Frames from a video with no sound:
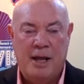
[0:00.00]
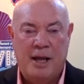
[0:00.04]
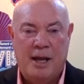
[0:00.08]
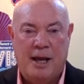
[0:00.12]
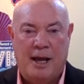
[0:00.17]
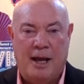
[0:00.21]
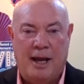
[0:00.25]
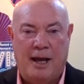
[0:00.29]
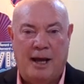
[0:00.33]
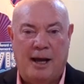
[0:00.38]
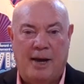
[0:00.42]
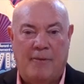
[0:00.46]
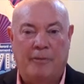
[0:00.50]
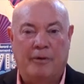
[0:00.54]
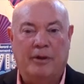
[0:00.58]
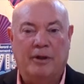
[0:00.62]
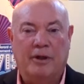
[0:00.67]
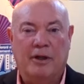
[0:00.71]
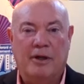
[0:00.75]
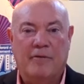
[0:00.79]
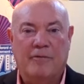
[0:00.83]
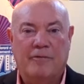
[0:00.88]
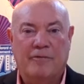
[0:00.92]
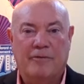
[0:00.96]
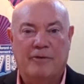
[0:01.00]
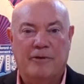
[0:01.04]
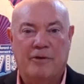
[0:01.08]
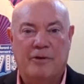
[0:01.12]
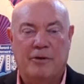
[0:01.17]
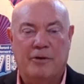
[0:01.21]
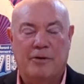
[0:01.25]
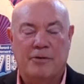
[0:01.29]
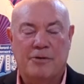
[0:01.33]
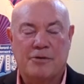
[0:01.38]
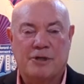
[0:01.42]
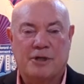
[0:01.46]
uh, I would love for
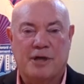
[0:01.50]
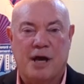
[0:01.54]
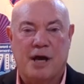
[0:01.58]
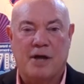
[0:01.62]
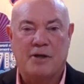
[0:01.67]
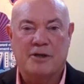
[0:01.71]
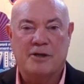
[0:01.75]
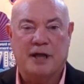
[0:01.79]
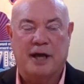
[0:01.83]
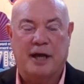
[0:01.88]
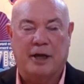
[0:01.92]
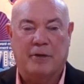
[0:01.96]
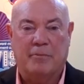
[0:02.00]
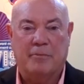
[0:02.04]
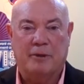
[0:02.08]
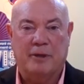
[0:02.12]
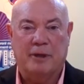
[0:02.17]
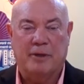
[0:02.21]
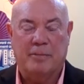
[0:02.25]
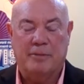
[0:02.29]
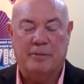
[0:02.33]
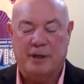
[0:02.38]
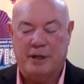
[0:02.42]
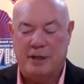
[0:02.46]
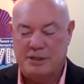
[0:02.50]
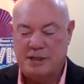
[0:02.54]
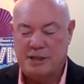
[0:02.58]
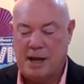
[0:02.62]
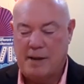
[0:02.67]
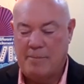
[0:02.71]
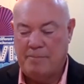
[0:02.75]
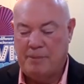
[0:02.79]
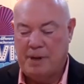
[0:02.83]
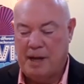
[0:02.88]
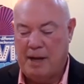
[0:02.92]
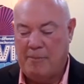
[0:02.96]
you to contact me because I,